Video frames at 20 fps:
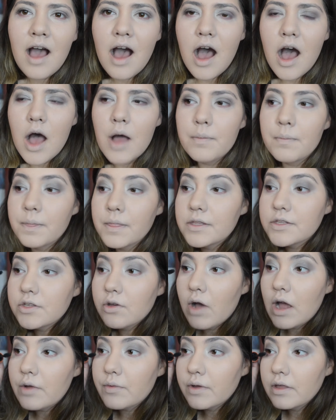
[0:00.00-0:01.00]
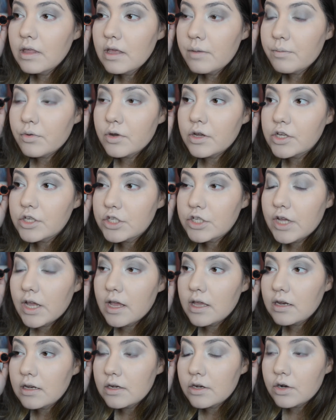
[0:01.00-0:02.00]
um, so I really
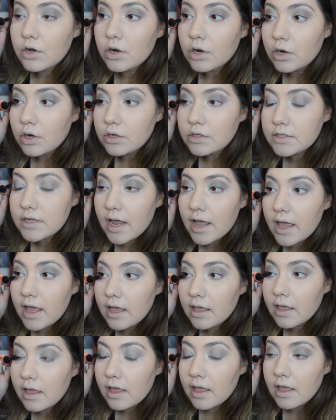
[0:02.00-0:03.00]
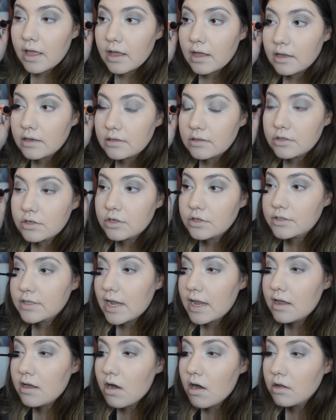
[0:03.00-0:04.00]
appreciated her take and her
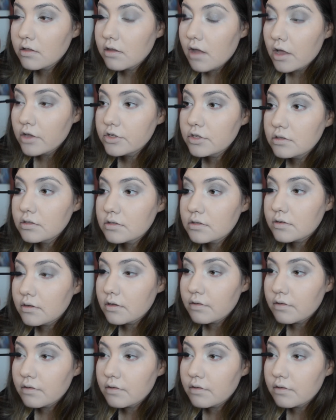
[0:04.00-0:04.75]
take on not just